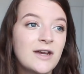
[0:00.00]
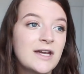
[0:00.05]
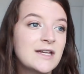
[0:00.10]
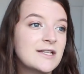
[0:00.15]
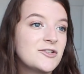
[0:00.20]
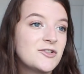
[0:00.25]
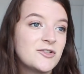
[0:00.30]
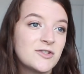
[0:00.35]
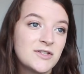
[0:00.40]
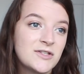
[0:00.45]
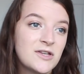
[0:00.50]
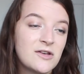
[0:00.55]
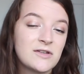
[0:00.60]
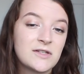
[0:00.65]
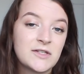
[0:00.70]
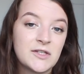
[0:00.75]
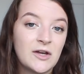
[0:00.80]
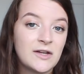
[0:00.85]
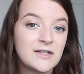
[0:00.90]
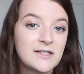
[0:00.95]
It's just so
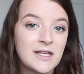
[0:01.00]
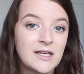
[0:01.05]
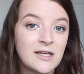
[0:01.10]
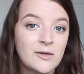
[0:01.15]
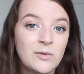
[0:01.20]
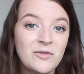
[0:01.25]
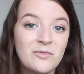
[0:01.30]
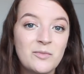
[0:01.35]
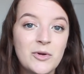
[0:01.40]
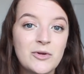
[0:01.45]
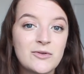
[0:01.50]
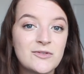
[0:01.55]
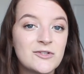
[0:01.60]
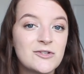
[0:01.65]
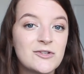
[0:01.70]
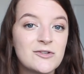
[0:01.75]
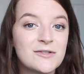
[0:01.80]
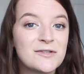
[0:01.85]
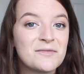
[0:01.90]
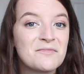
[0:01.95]
exciting. We've booked to
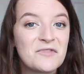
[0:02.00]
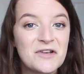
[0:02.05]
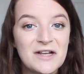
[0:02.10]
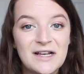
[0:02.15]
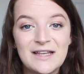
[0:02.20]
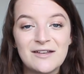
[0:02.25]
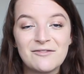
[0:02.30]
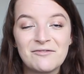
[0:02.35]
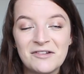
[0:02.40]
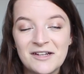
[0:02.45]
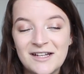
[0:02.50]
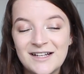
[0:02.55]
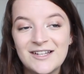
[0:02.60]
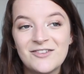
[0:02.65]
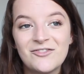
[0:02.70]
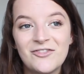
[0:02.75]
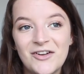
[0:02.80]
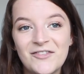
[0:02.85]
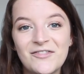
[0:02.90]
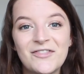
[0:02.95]
do some really,
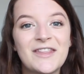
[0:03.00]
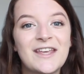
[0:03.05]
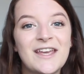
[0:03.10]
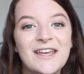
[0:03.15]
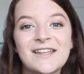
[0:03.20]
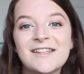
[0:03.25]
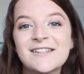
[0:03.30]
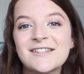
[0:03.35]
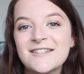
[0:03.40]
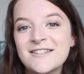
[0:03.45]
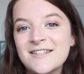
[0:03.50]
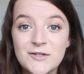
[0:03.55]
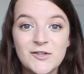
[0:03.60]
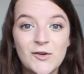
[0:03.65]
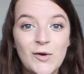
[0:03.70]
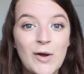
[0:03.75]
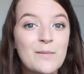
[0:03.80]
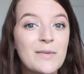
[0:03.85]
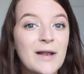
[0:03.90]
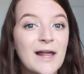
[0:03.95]
really fun things.
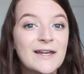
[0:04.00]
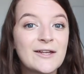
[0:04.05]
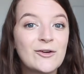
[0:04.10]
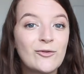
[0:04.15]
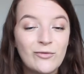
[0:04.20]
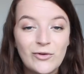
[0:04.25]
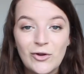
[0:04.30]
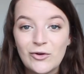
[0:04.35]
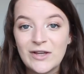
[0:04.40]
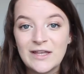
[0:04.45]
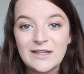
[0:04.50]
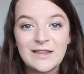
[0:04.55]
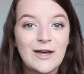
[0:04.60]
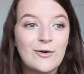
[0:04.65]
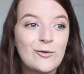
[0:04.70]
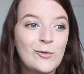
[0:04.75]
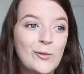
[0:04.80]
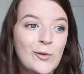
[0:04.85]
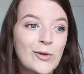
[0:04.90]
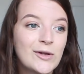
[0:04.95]
So I'm planning on vlogging
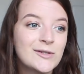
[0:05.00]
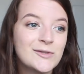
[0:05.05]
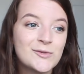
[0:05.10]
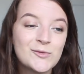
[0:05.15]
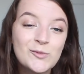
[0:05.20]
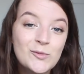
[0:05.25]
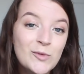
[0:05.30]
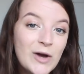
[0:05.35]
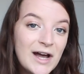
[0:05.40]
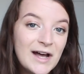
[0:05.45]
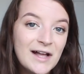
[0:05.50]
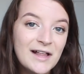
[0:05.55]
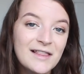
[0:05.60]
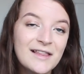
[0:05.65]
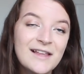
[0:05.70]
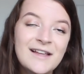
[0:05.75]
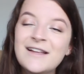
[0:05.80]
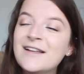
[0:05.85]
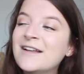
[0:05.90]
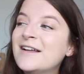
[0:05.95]
that all as
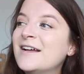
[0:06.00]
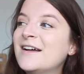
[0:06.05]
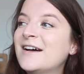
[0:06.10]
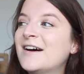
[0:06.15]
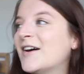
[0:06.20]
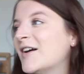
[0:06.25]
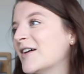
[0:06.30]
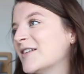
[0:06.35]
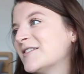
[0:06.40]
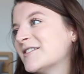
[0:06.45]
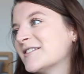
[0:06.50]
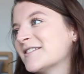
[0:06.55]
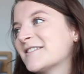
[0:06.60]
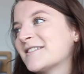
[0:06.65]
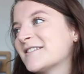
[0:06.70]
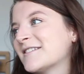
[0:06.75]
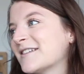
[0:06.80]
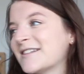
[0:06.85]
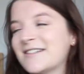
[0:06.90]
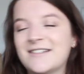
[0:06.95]
well. I
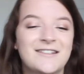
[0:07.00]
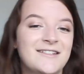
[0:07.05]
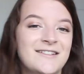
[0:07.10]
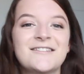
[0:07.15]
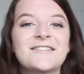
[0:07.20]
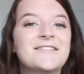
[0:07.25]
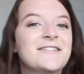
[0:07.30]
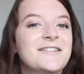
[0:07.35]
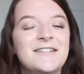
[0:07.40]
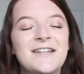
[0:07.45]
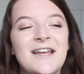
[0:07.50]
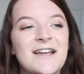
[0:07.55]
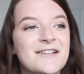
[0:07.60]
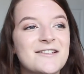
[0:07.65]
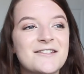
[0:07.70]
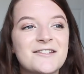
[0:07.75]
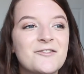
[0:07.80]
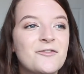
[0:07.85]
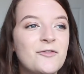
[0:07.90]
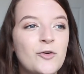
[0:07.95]
just, the
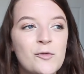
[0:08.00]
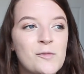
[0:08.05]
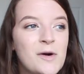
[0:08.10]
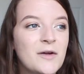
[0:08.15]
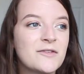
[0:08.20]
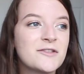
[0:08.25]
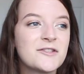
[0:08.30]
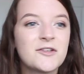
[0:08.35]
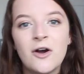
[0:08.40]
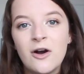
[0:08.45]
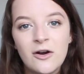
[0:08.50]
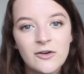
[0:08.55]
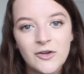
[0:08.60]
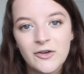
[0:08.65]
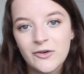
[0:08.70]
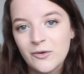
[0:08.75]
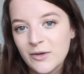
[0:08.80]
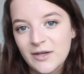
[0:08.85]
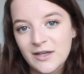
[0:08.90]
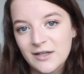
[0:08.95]
next four months can't
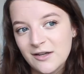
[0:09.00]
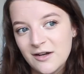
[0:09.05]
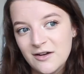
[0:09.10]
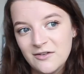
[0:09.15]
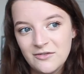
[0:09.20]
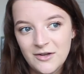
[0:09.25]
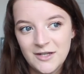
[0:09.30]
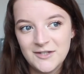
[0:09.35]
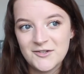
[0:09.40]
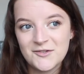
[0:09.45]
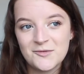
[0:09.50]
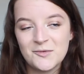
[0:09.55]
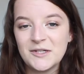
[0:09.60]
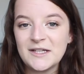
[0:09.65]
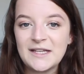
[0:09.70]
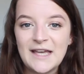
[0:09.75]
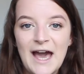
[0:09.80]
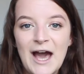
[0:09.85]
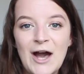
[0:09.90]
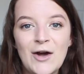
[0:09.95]
go quick enough. I just want
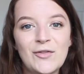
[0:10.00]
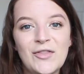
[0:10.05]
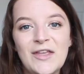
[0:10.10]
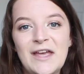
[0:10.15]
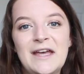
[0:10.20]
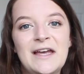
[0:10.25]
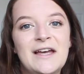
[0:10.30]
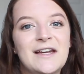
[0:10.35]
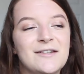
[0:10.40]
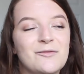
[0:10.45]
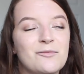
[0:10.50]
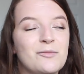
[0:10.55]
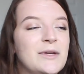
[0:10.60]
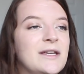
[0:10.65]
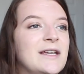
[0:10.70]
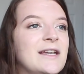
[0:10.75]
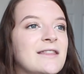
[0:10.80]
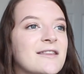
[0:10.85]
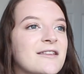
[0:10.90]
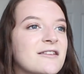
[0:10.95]
to get out there and
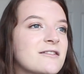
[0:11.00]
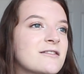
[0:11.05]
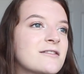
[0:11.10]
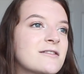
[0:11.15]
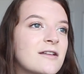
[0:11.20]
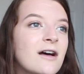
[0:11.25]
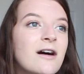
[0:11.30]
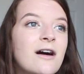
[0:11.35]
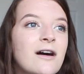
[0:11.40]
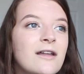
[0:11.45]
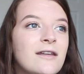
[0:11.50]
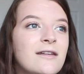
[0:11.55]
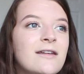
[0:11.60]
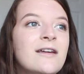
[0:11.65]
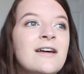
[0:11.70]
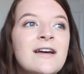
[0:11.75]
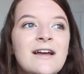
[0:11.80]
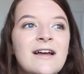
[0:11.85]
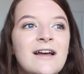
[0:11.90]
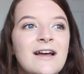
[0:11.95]
be in the
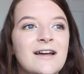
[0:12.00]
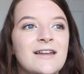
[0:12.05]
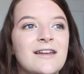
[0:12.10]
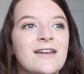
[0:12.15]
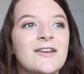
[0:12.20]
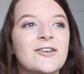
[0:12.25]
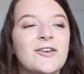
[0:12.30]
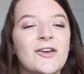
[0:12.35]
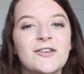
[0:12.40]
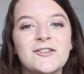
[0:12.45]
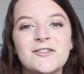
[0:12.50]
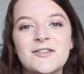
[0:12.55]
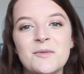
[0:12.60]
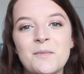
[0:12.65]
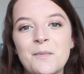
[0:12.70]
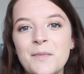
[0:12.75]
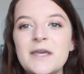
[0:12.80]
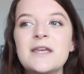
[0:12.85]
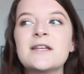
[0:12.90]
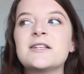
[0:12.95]
sun and like going to the
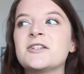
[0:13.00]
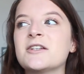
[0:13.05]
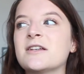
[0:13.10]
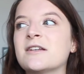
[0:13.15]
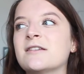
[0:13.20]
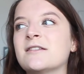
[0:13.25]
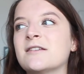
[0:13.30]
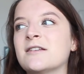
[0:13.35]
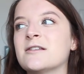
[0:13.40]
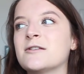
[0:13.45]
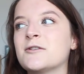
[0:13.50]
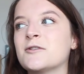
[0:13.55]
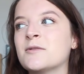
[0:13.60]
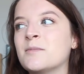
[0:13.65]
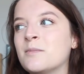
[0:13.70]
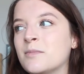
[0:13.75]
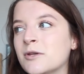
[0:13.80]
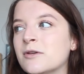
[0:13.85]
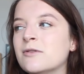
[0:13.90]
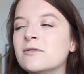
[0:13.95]
beaches and it's
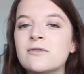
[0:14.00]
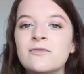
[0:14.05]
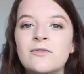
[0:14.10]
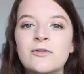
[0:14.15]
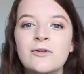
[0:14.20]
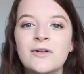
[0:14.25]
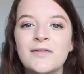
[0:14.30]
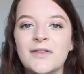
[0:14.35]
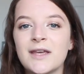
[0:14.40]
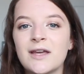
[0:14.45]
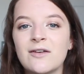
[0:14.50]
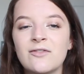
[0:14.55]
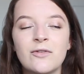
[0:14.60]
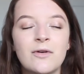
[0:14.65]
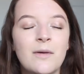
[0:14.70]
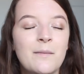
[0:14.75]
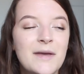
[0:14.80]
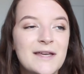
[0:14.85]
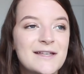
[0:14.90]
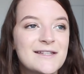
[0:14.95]
just beautiful and they have
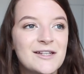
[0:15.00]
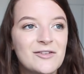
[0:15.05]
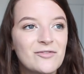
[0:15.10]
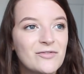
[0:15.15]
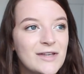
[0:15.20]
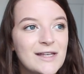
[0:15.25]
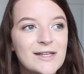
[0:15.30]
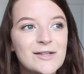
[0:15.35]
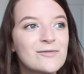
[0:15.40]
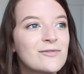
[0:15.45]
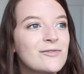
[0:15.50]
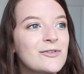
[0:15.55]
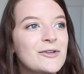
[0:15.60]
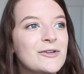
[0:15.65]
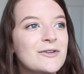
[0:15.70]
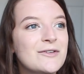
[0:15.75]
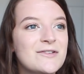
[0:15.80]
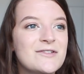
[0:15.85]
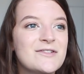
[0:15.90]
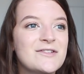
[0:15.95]
amazing vegan
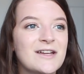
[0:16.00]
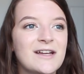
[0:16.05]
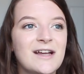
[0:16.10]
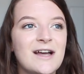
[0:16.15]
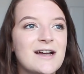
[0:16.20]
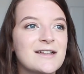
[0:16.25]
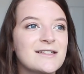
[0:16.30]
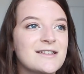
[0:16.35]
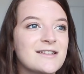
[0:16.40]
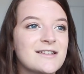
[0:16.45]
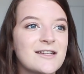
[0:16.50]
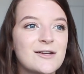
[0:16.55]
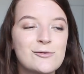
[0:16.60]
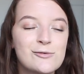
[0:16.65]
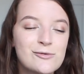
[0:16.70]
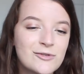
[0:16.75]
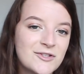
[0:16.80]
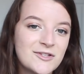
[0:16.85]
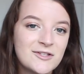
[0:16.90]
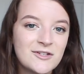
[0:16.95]
food and it
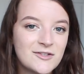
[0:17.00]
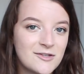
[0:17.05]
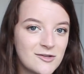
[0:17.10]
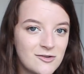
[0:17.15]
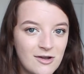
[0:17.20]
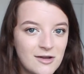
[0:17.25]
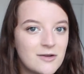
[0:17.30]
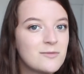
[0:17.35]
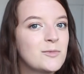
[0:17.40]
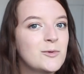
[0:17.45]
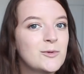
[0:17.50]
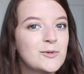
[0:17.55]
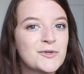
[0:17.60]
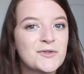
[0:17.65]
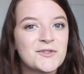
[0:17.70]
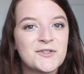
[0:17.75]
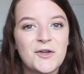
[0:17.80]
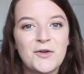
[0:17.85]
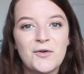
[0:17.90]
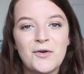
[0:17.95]
all just looks incredible.
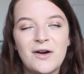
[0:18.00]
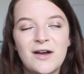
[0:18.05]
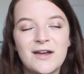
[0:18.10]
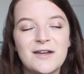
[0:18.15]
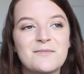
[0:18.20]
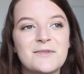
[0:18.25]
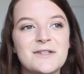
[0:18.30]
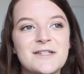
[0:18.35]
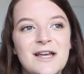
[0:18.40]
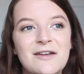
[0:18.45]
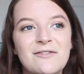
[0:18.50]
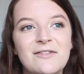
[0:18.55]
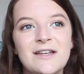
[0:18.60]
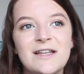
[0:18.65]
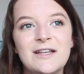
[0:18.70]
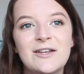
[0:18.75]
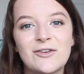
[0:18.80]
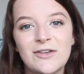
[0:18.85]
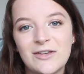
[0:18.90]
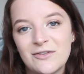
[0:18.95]
So I'm
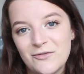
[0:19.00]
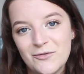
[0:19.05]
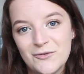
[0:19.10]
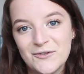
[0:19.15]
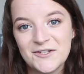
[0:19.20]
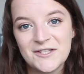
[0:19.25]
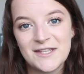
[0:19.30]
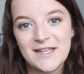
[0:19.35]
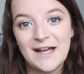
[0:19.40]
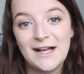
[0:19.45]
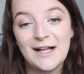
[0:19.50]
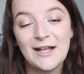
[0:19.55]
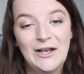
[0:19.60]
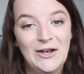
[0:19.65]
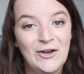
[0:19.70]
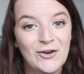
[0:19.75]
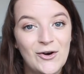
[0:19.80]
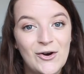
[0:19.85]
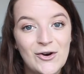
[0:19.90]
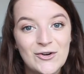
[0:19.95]
definitely looking forward to that a
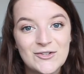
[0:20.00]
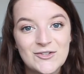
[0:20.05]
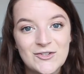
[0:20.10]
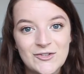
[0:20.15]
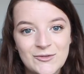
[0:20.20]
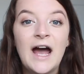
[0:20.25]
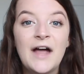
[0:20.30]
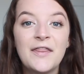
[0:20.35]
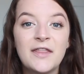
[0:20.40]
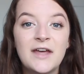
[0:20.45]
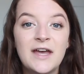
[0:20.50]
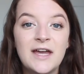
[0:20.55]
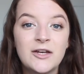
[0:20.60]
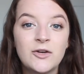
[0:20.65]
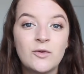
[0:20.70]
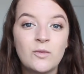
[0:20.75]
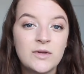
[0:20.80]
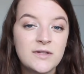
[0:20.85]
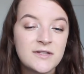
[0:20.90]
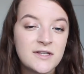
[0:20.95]
lot. And
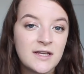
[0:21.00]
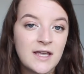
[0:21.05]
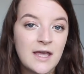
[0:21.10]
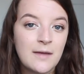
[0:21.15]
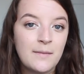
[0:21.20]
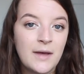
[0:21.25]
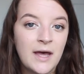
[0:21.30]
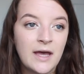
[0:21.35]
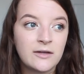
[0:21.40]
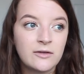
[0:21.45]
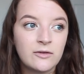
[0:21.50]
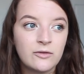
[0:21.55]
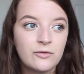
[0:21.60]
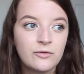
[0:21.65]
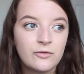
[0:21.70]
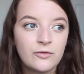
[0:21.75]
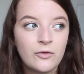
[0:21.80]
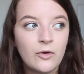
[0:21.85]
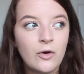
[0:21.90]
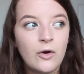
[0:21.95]
then once I get back
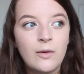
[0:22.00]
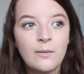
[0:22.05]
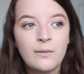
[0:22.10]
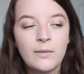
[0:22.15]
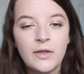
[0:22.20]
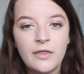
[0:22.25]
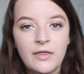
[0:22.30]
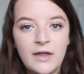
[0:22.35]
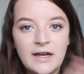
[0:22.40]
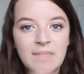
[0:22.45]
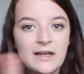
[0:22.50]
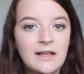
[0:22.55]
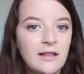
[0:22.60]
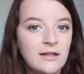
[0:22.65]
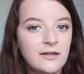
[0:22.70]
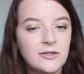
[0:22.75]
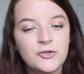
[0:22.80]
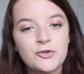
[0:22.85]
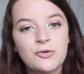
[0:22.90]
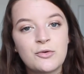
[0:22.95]
from that
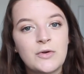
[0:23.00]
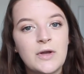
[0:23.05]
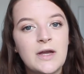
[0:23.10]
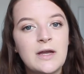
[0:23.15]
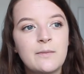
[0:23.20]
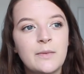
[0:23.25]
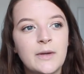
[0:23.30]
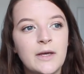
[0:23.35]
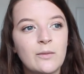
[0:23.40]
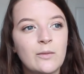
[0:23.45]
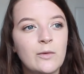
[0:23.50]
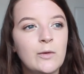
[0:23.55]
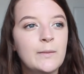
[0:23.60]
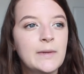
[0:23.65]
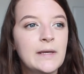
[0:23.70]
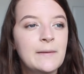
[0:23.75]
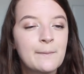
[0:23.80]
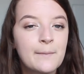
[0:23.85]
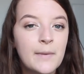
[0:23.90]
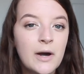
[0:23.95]
little trip. It will
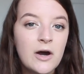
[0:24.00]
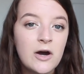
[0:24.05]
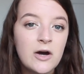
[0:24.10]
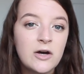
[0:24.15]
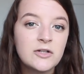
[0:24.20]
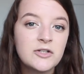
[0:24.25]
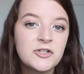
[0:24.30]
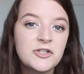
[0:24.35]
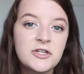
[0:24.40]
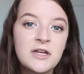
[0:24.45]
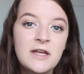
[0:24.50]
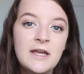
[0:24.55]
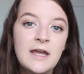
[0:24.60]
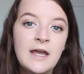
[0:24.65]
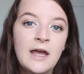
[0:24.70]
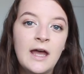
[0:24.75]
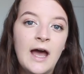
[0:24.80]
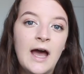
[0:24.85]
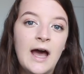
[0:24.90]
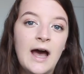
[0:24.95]
be March
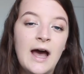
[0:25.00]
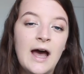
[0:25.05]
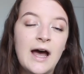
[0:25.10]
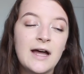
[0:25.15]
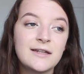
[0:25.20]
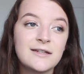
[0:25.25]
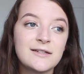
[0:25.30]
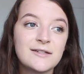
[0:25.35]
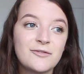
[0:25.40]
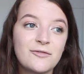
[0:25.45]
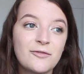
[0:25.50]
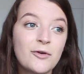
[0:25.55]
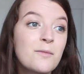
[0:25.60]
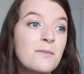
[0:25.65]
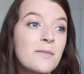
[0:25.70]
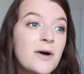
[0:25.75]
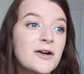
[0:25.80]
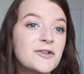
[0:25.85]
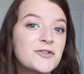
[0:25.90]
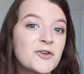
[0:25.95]
and
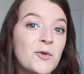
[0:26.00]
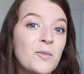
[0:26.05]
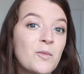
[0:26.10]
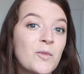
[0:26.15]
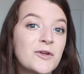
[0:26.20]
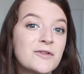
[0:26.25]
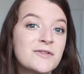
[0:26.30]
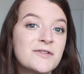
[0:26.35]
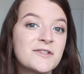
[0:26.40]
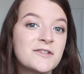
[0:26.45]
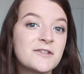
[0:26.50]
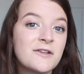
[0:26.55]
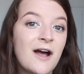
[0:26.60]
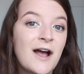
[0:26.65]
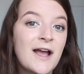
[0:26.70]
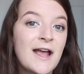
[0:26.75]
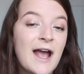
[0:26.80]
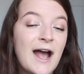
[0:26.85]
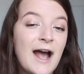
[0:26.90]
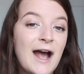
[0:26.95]
from March onwards
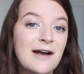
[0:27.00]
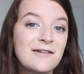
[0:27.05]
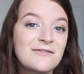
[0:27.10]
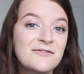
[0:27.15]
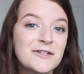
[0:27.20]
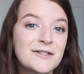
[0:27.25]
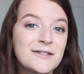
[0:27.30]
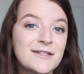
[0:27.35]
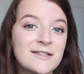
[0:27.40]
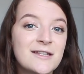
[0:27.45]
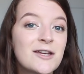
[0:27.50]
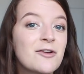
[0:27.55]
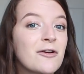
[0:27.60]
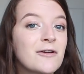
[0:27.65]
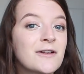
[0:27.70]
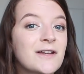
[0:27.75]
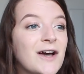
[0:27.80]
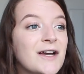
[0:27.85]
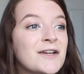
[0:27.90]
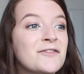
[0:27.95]
I have
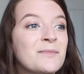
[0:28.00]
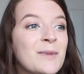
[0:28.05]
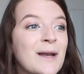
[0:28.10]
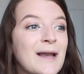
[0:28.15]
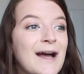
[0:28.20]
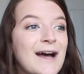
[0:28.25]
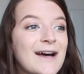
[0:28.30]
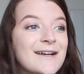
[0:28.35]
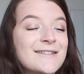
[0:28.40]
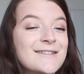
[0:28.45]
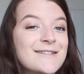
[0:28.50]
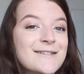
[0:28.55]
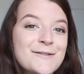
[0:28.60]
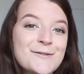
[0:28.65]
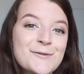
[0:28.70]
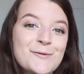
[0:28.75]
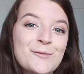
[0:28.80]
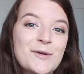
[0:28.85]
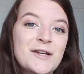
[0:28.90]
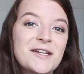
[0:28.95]
zero life
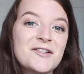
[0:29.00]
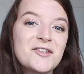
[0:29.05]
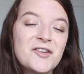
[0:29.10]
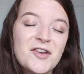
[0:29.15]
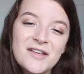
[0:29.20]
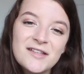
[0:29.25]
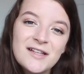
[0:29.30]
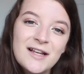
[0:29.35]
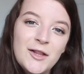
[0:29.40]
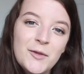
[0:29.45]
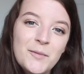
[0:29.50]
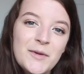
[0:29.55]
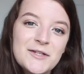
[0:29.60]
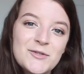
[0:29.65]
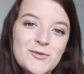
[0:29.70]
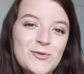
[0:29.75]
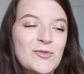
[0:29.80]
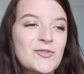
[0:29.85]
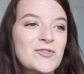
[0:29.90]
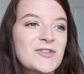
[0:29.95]
plans which is a little
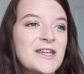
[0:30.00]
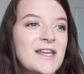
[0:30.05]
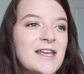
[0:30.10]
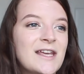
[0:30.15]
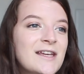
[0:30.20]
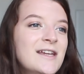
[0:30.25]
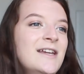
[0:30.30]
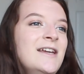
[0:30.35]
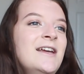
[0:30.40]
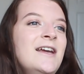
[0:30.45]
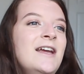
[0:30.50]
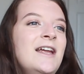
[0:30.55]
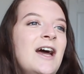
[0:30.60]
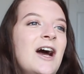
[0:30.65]
bit daunting.